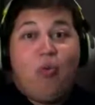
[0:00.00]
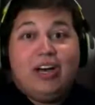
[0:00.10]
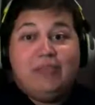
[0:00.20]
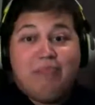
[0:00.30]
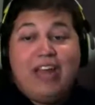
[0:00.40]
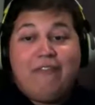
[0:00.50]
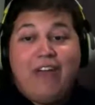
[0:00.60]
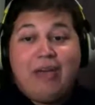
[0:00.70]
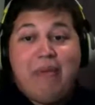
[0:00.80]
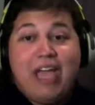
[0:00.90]
made
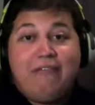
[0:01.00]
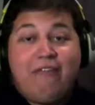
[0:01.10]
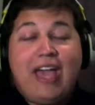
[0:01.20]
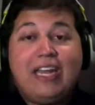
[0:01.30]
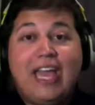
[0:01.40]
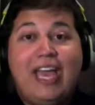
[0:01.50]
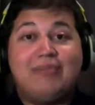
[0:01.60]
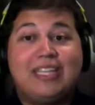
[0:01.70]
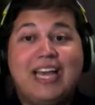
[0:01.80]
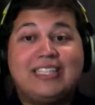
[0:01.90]
fan
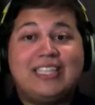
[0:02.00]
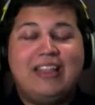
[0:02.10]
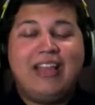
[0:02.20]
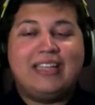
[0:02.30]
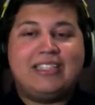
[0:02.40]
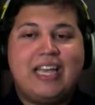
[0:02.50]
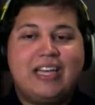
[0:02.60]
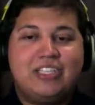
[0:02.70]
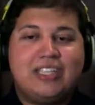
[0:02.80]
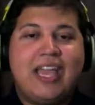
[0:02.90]
games, and that's
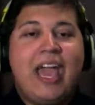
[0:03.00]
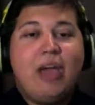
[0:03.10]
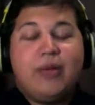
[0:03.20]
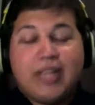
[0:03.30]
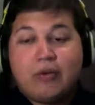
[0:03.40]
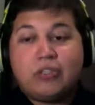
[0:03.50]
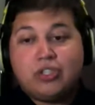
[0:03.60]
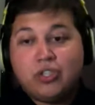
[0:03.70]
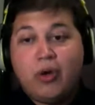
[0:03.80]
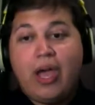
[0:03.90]
Sega's just like, hey, we like what
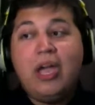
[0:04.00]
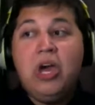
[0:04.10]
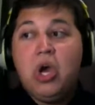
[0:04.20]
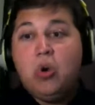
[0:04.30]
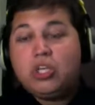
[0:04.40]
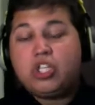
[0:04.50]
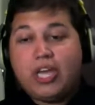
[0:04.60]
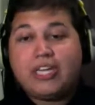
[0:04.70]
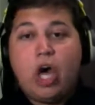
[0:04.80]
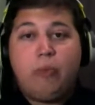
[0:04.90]
you're doing. Would you
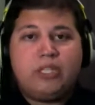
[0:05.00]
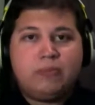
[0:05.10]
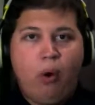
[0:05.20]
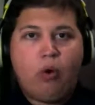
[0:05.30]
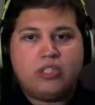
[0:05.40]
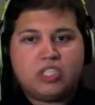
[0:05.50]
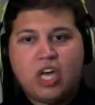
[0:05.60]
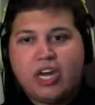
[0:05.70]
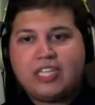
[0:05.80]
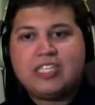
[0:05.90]
like to help us port
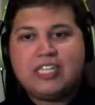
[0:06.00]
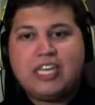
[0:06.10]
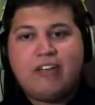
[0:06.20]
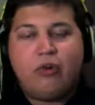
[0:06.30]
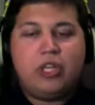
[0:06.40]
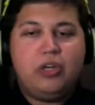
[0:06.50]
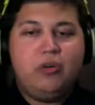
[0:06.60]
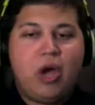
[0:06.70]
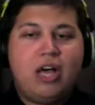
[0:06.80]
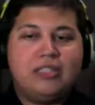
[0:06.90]
Sonic CD for the new
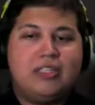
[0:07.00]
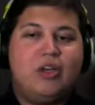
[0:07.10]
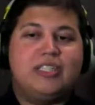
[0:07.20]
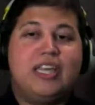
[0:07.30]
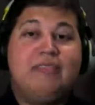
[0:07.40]
consoles? And